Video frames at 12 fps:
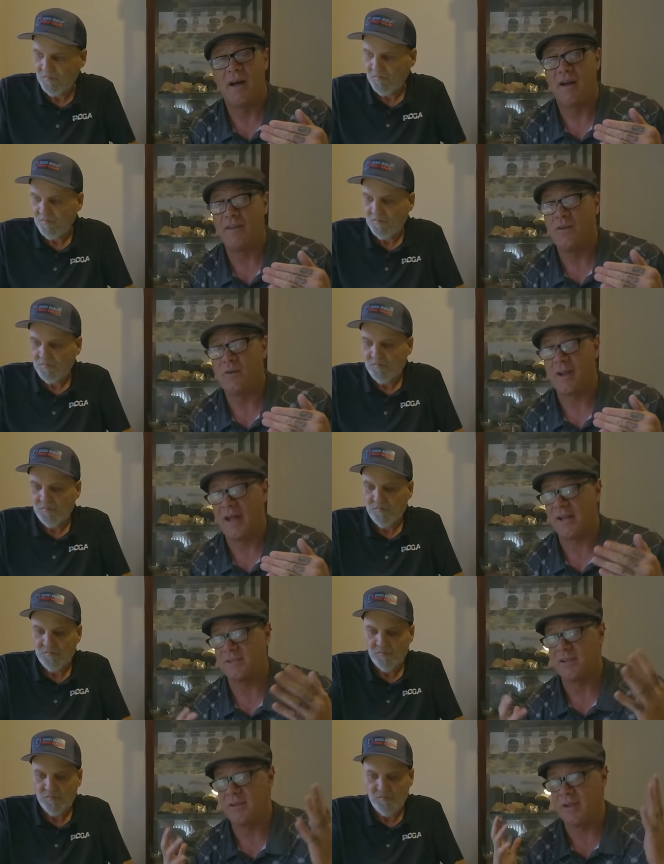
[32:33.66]
Speaker 1: Uh, you could
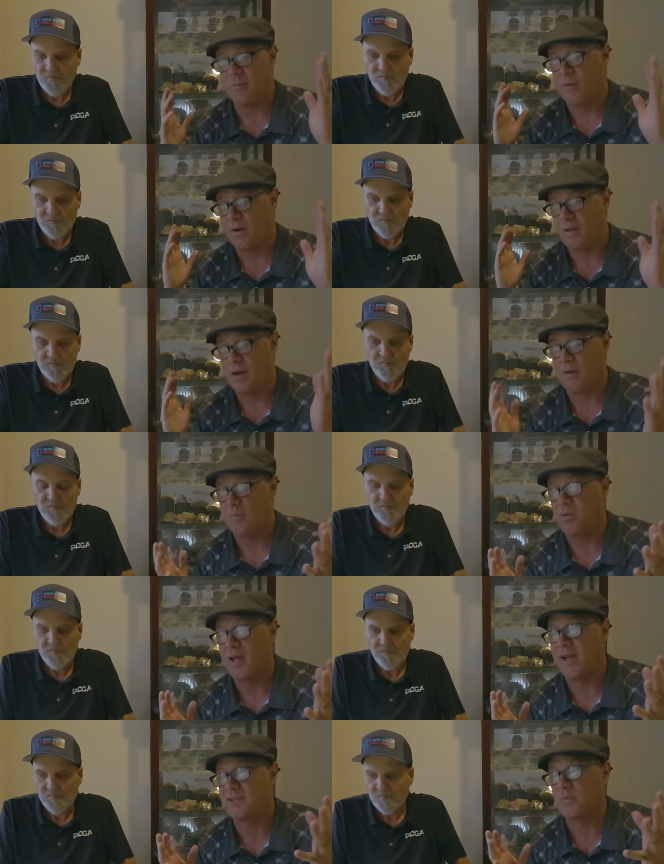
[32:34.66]
actually get more
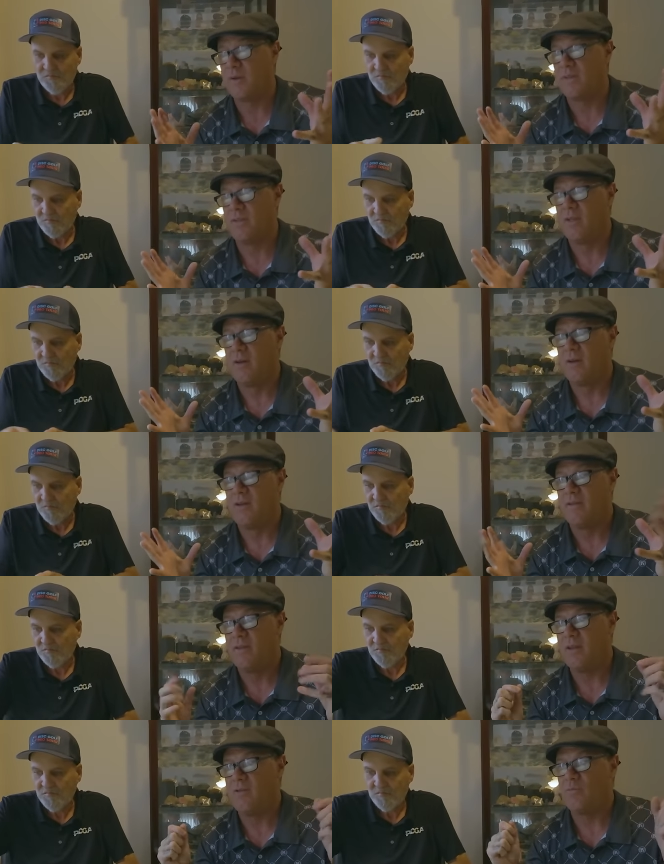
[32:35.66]
complex with
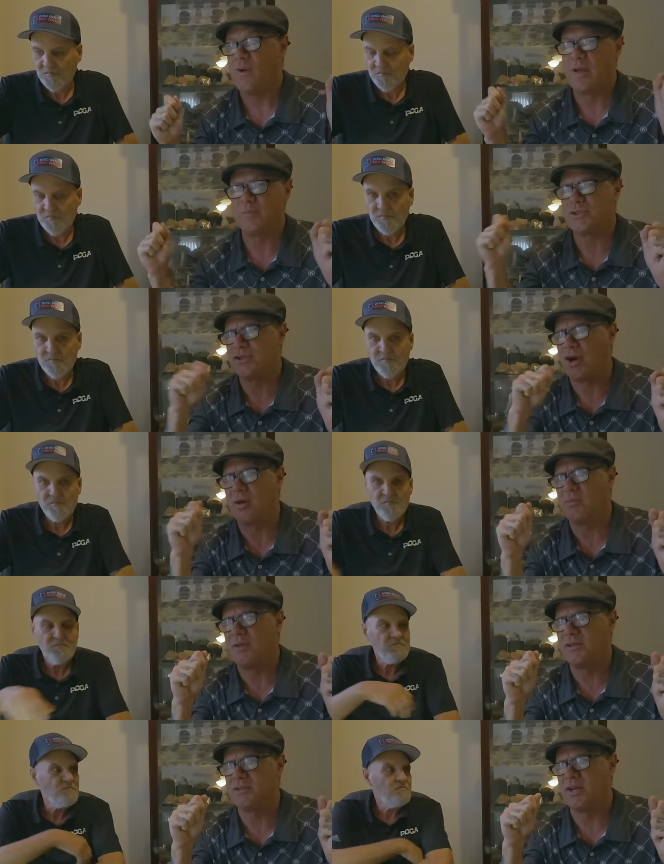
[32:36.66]
the rim
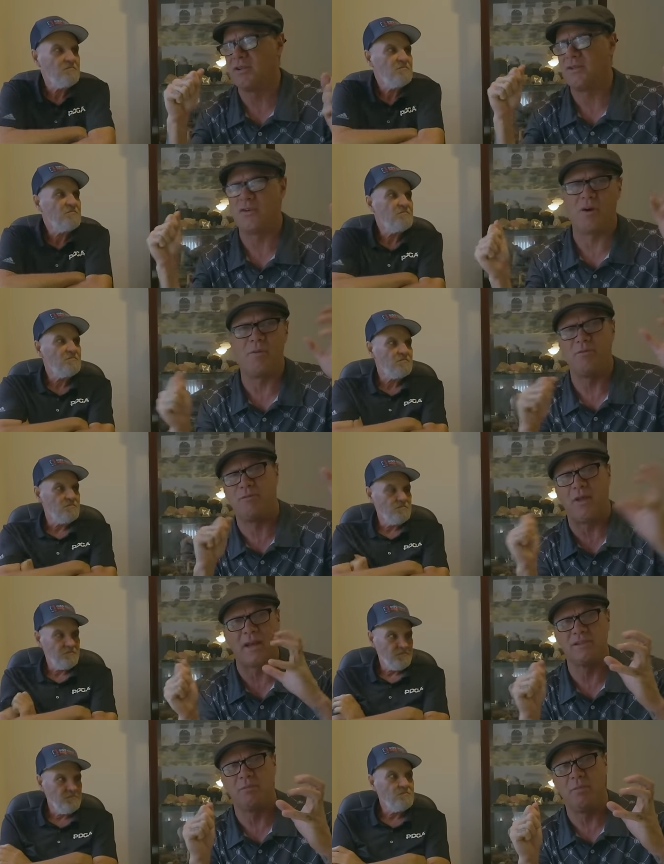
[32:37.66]
sharpness could determine
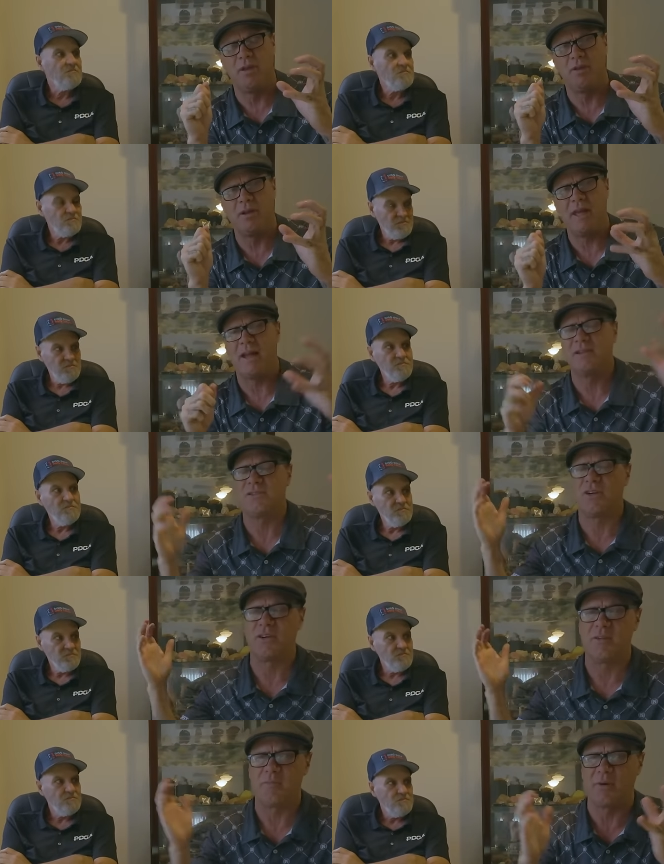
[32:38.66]
flexibility at a
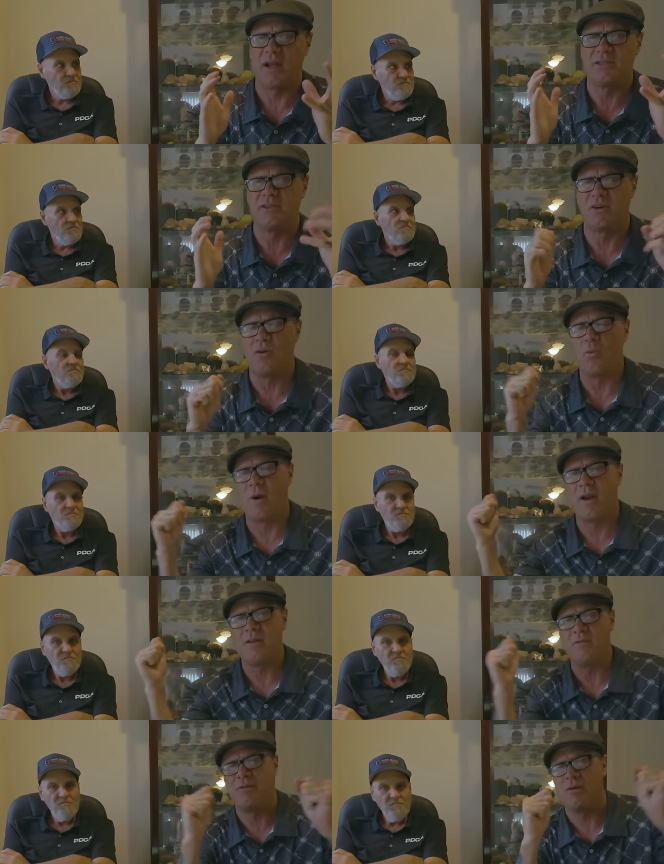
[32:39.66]
certain pressure or where
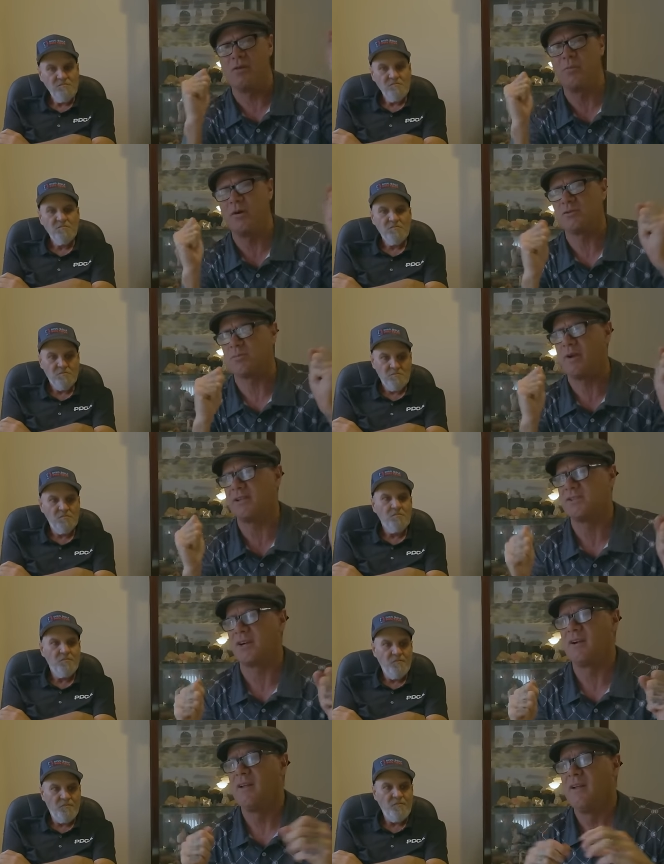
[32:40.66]
you feel the most
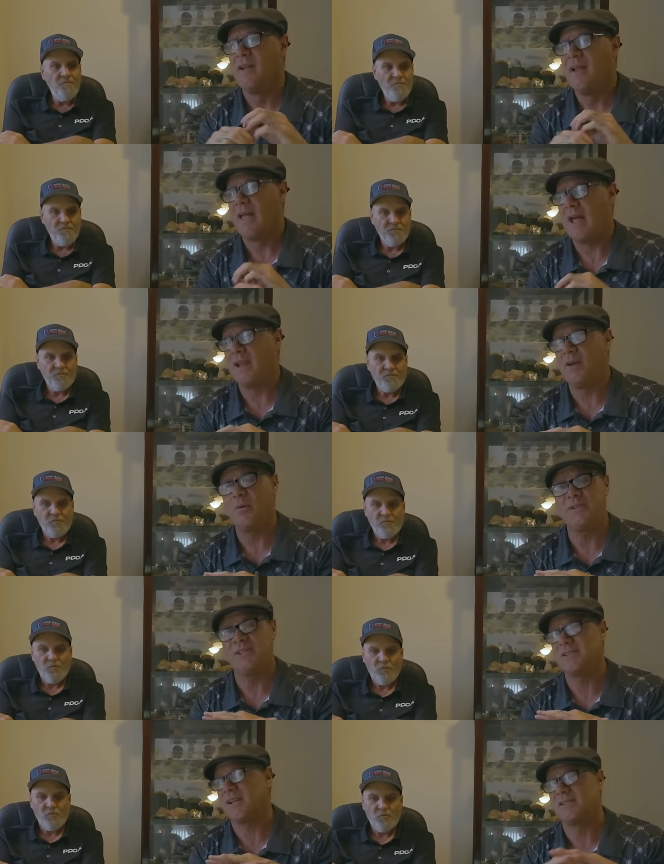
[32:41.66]
pressure and it would
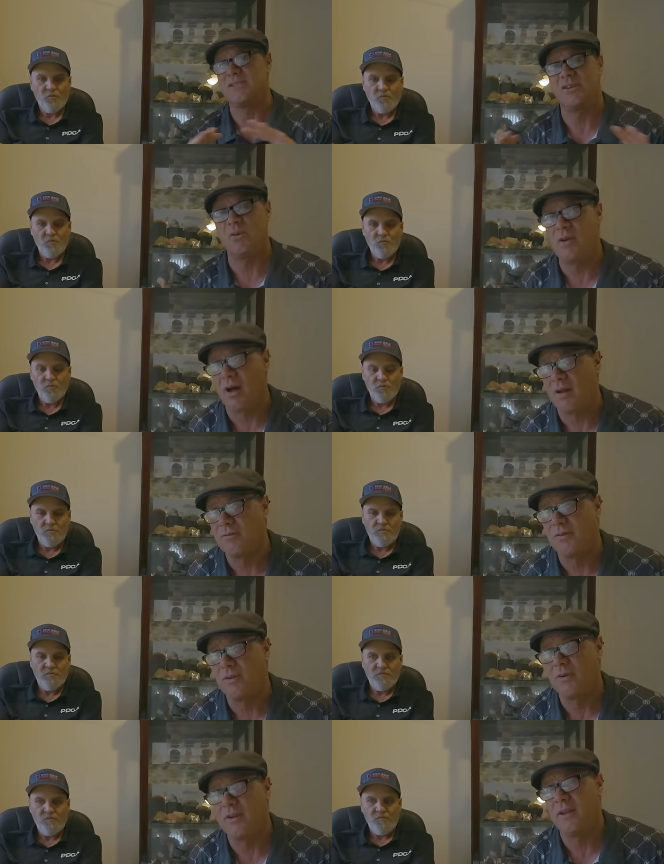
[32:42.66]
just get so
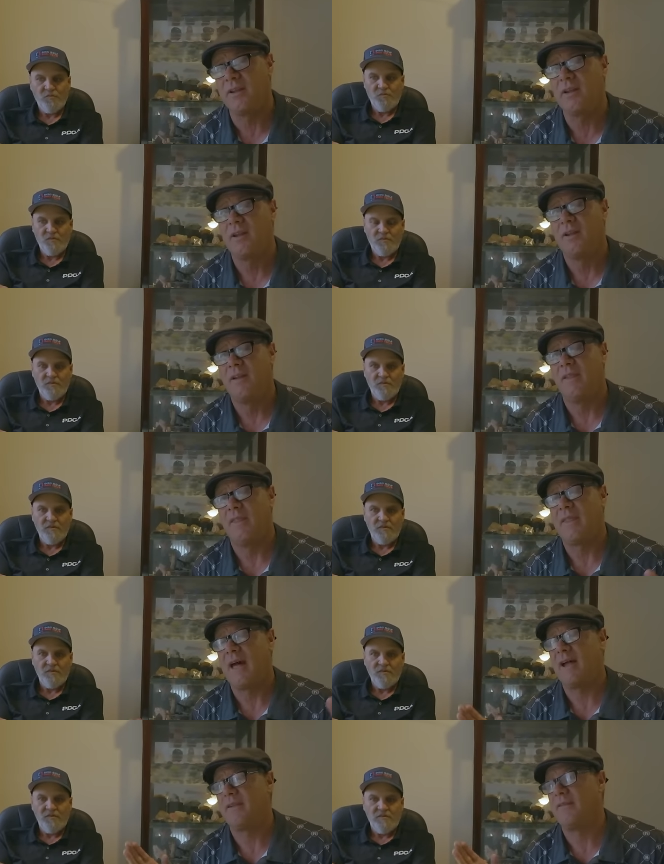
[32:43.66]
convoluted
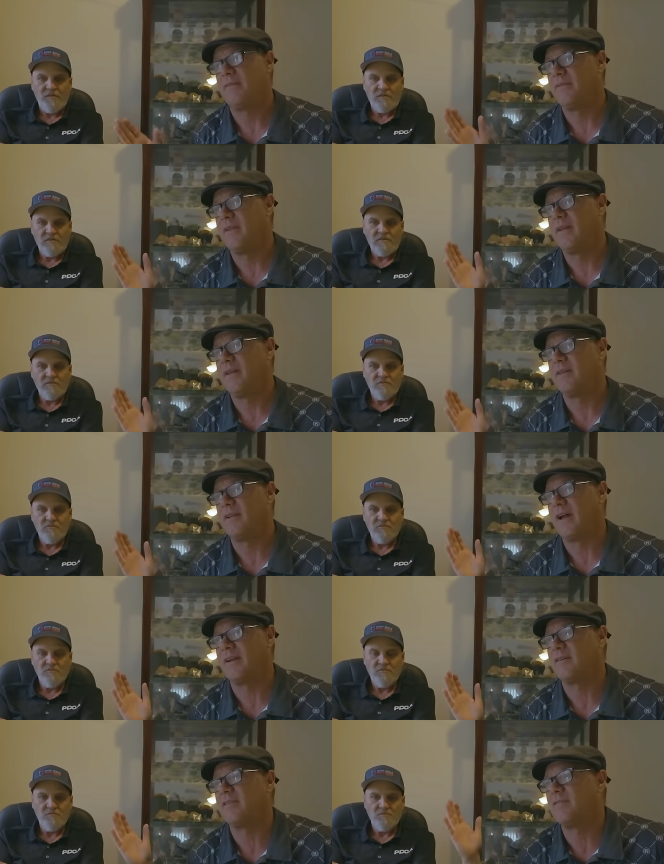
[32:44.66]
that
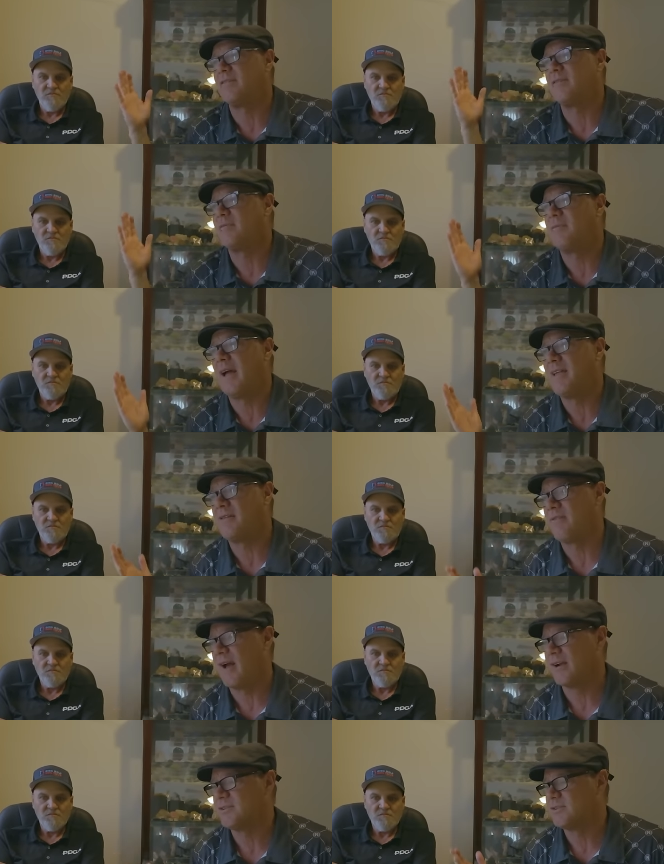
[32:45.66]
like
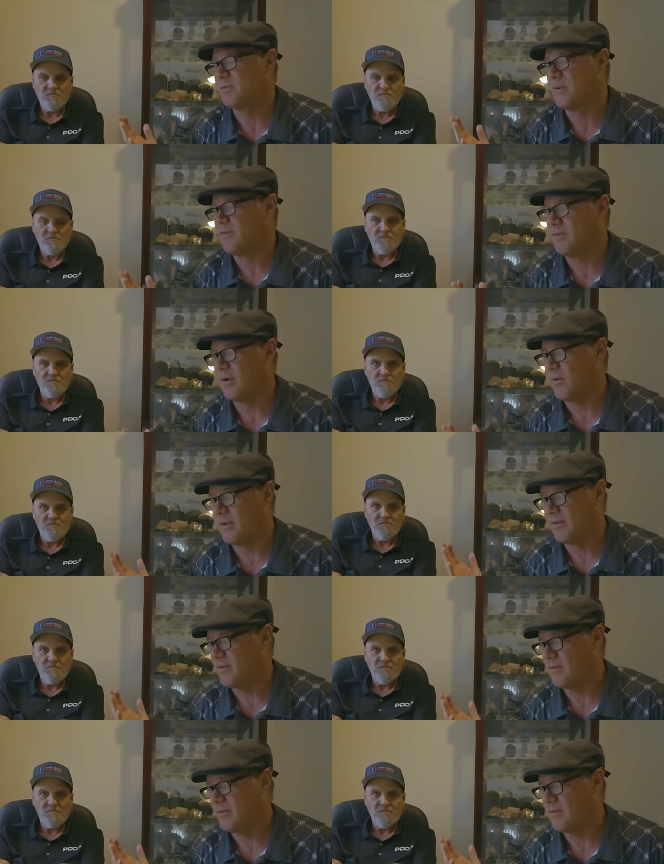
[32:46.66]
manufacturers won't even know where to,